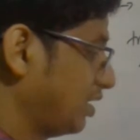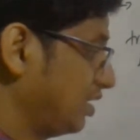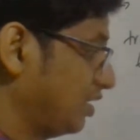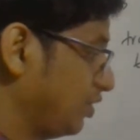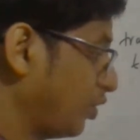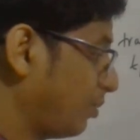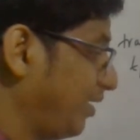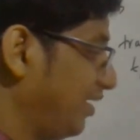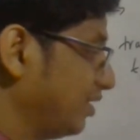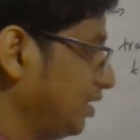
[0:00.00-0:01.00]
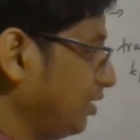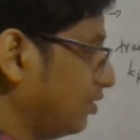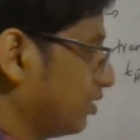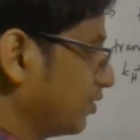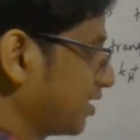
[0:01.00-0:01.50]
normality,
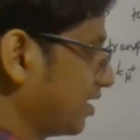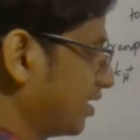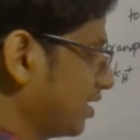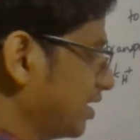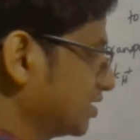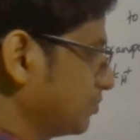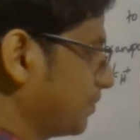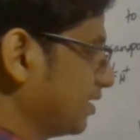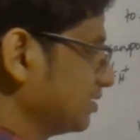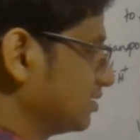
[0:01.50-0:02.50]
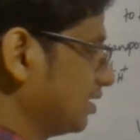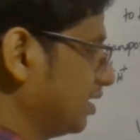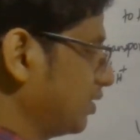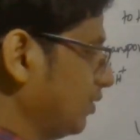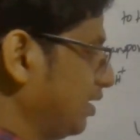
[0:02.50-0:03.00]
or you can express
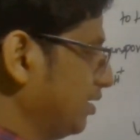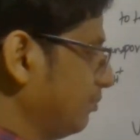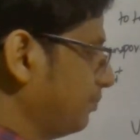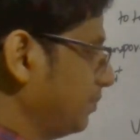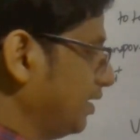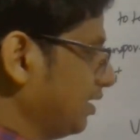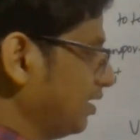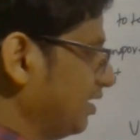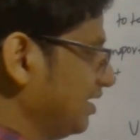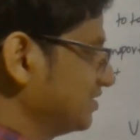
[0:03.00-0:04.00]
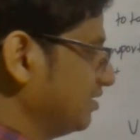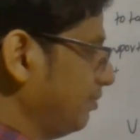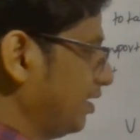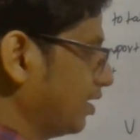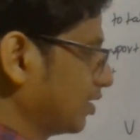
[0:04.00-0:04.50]
equivalent per
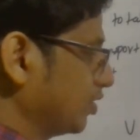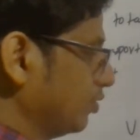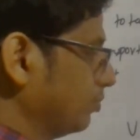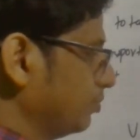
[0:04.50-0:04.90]
decimeter cube.